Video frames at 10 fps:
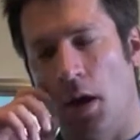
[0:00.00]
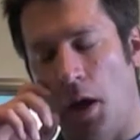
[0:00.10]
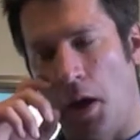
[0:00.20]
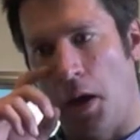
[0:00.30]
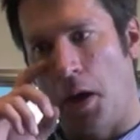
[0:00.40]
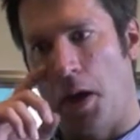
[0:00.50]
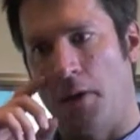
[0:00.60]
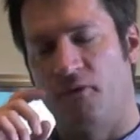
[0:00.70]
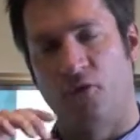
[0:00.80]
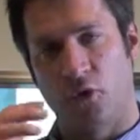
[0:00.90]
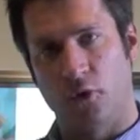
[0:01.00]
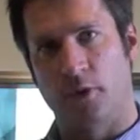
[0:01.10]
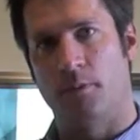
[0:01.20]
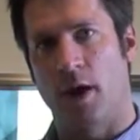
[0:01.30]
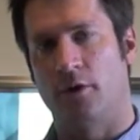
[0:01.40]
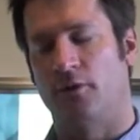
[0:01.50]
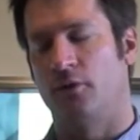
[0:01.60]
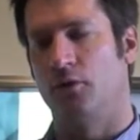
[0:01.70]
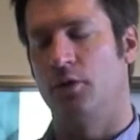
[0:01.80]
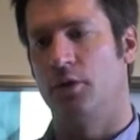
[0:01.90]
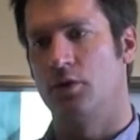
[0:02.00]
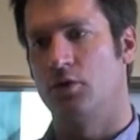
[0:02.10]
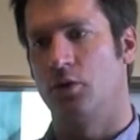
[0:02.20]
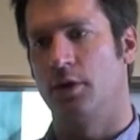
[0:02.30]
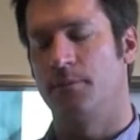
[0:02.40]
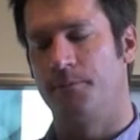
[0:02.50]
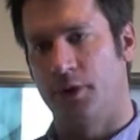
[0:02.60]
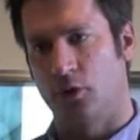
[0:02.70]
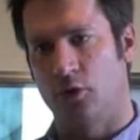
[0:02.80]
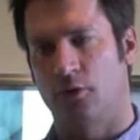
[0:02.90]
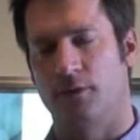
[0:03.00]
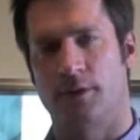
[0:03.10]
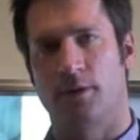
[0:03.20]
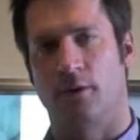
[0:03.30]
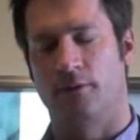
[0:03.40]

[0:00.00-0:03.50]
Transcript: amount of fluid in the joint, the look of the